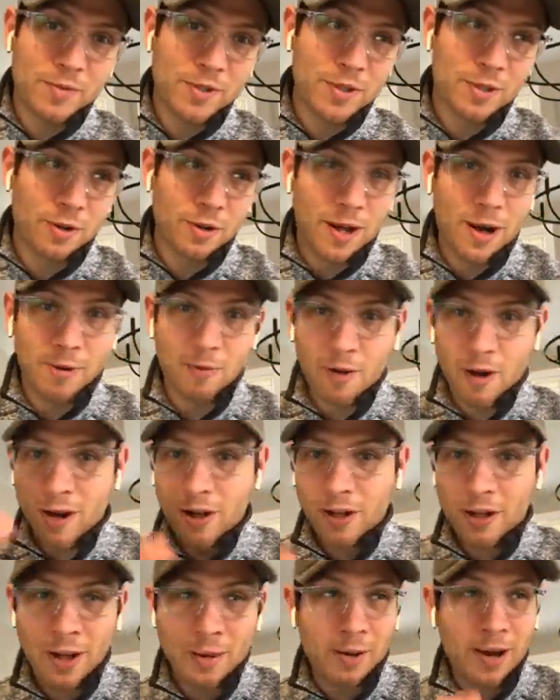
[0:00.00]
So that rock
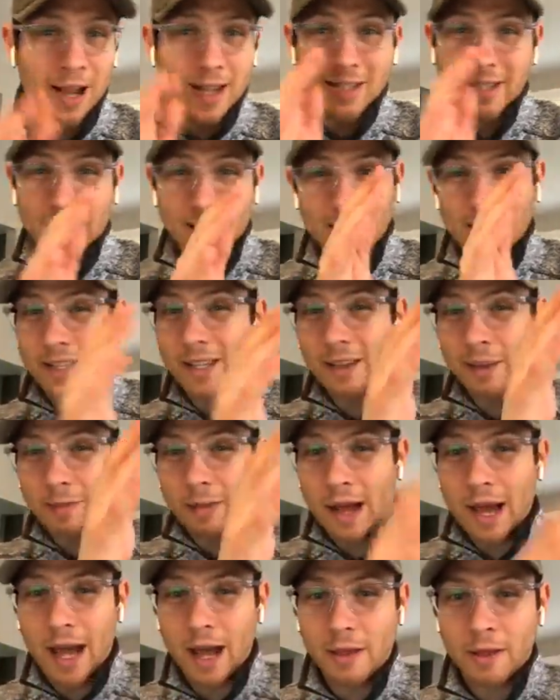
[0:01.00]
climber has an idea of the
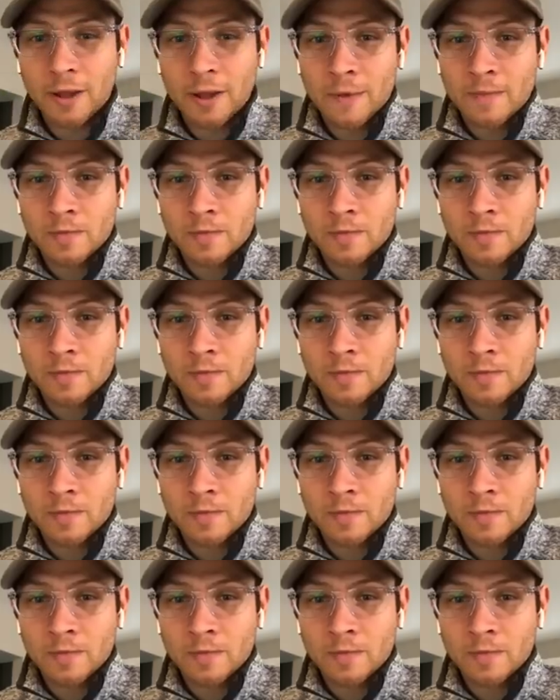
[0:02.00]
path.